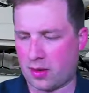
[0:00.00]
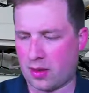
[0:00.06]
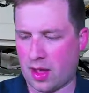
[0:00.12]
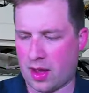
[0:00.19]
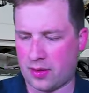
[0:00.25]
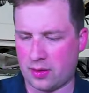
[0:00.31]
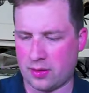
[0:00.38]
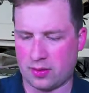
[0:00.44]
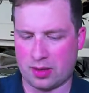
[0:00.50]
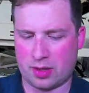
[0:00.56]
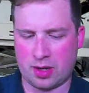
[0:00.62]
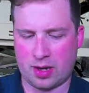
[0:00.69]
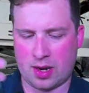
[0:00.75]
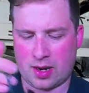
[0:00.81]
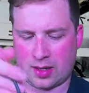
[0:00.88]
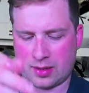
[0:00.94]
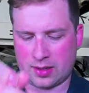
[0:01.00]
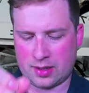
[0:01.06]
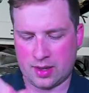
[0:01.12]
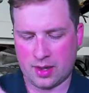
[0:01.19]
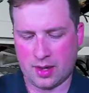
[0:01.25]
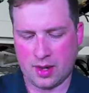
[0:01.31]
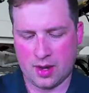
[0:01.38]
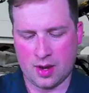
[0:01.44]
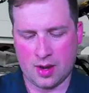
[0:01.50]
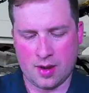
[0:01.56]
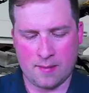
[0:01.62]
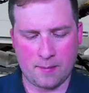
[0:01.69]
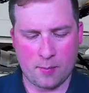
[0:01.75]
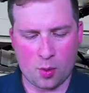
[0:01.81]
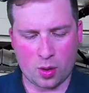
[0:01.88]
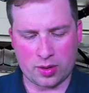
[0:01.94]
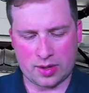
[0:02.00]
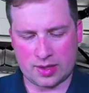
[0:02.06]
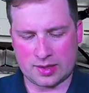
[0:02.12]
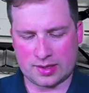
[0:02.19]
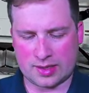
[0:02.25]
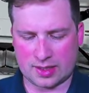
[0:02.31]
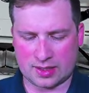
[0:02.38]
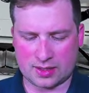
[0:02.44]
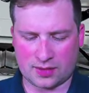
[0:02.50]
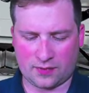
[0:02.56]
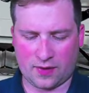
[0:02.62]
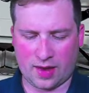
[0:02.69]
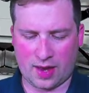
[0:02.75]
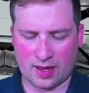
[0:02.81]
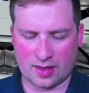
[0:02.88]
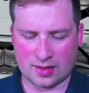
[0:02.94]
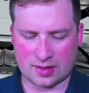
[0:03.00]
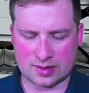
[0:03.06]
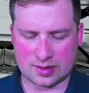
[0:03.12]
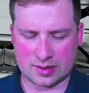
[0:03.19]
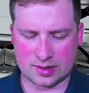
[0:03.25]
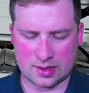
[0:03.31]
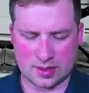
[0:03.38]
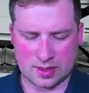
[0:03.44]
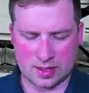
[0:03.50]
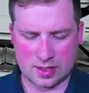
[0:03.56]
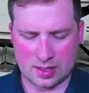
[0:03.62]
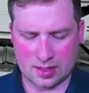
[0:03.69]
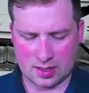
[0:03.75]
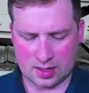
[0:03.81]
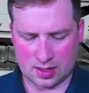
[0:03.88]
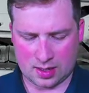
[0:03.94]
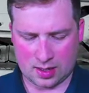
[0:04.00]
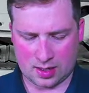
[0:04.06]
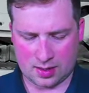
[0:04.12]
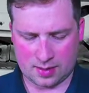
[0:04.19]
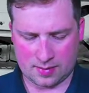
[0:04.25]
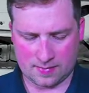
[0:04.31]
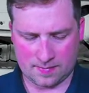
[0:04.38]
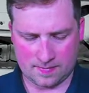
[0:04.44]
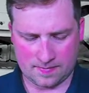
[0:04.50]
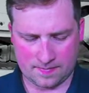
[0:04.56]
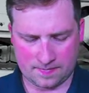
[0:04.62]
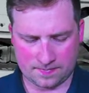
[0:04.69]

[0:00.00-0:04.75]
allow you to connect more than six fans. Um,